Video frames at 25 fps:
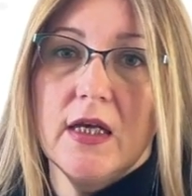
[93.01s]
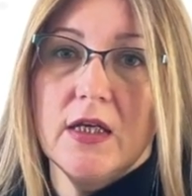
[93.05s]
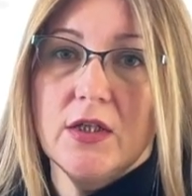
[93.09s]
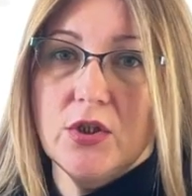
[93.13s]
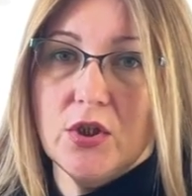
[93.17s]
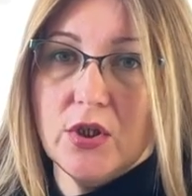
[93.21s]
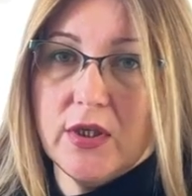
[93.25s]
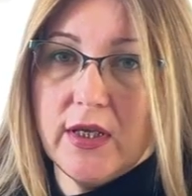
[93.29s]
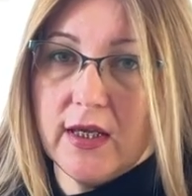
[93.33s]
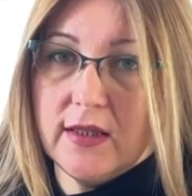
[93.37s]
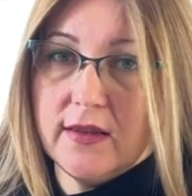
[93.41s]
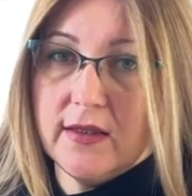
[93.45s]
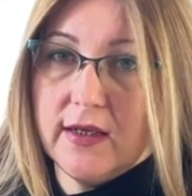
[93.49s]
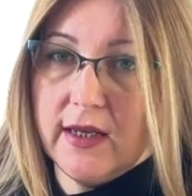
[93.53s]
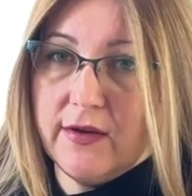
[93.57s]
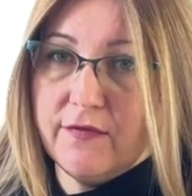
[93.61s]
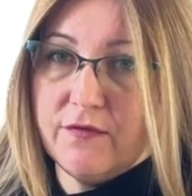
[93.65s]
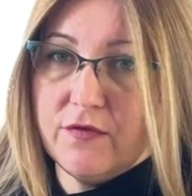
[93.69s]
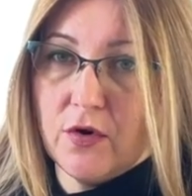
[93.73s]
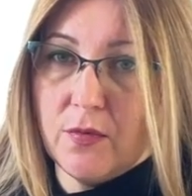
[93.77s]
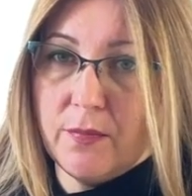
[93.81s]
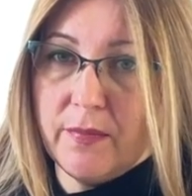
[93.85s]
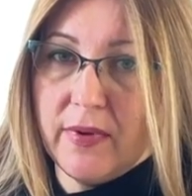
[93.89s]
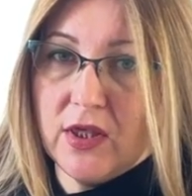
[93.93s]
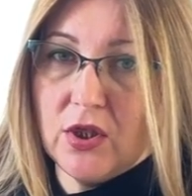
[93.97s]
to gather
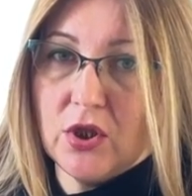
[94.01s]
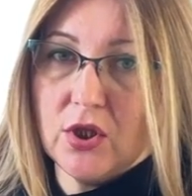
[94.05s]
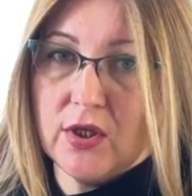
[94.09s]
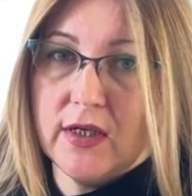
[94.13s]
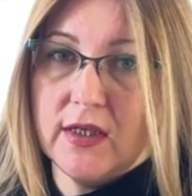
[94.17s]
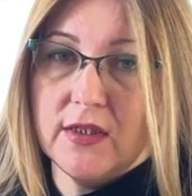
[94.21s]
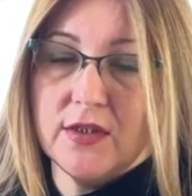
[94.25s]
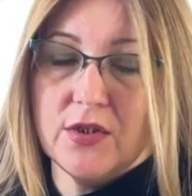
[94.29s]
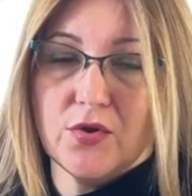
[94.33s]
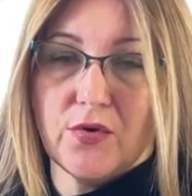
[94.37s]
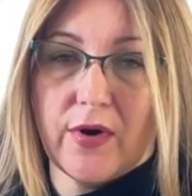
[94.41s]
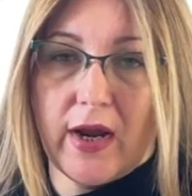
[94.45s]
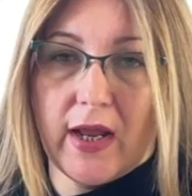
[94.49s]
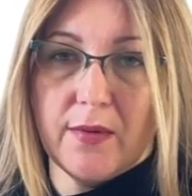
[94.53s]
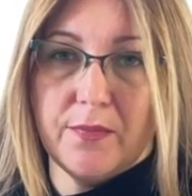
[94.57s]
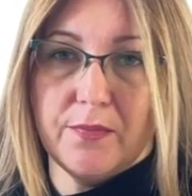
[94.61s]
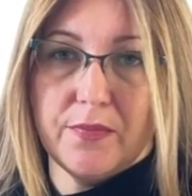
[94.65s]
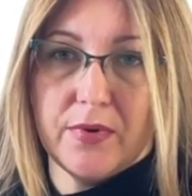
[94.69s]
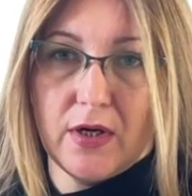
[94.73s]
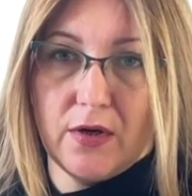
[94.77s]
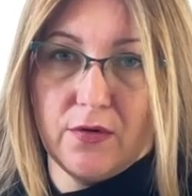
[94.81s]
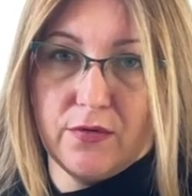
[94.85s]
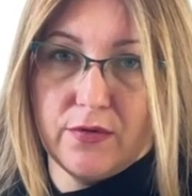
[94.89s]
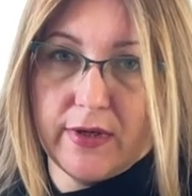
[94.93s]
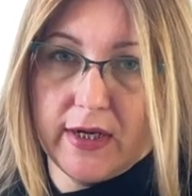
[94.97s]
information and track
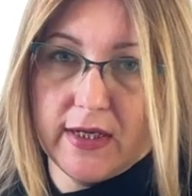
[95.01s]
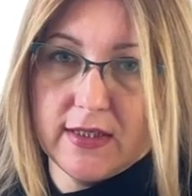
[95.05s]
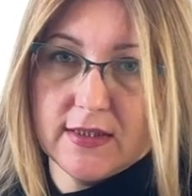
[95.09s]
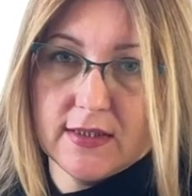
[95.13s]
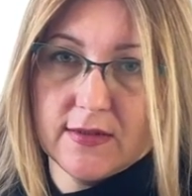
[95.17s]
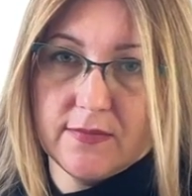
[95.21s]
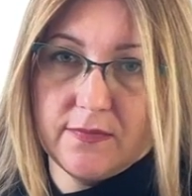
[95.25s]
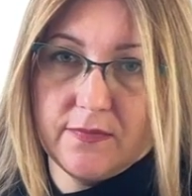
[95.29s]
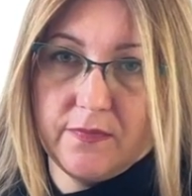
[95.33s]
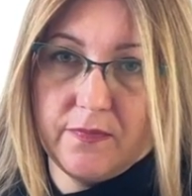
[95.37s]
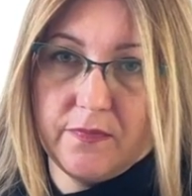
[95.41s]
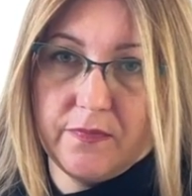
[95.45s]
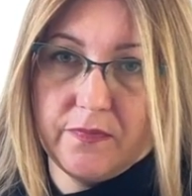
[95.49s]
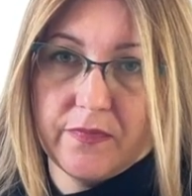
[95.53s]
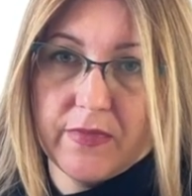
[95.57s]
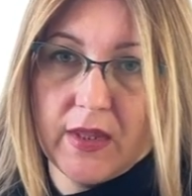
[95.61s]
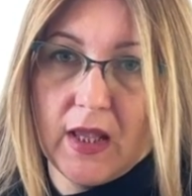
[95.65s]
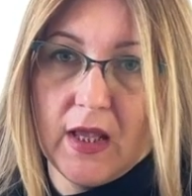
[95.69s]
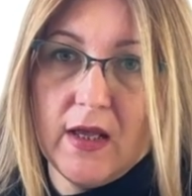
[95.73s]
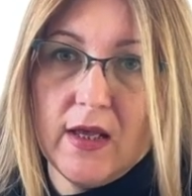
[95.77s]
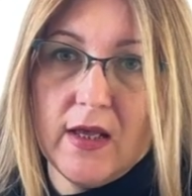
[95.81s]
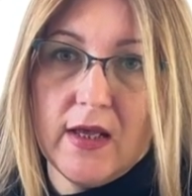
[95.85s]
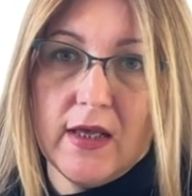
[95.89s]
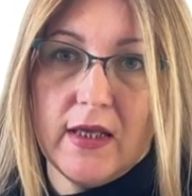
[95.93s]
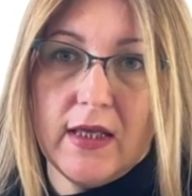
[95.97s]
progress.
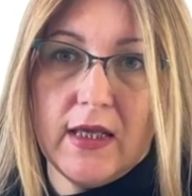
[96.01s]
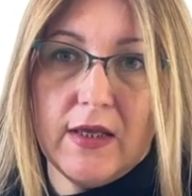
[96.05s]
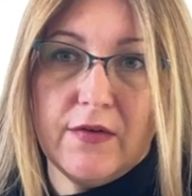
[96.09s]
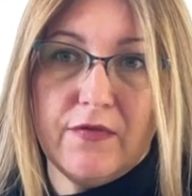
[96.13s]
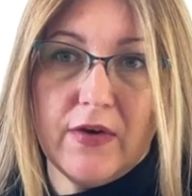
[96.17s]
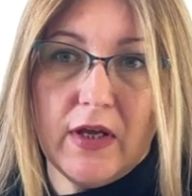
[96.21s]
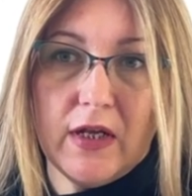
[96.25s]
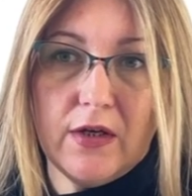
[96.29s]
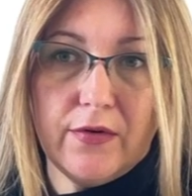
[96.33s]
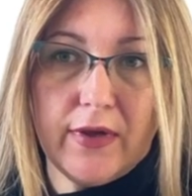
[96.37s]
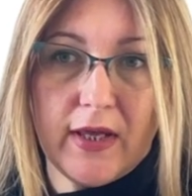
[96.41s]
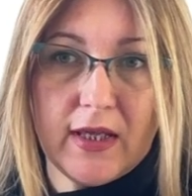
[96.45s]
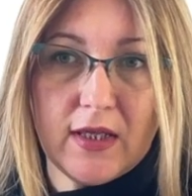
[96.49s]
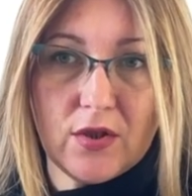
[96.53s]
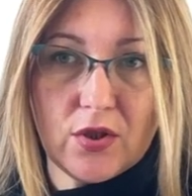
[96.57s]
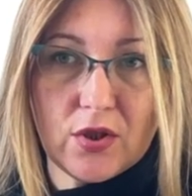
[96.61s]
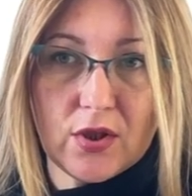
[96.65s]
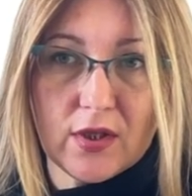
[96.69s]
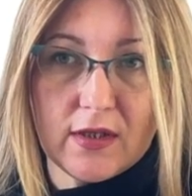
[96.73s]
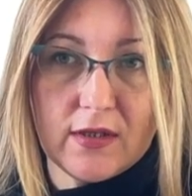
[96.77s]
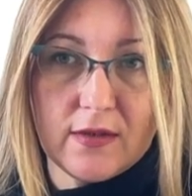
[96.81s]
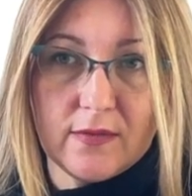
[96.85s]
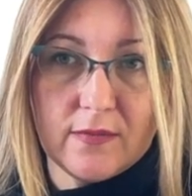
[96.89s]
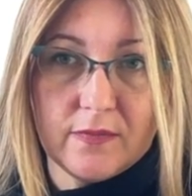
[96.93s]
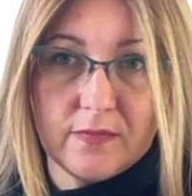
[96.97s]

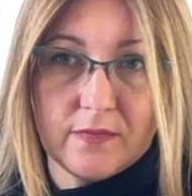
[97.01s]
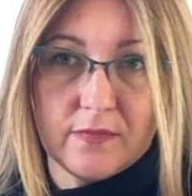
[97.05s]
Evaluation.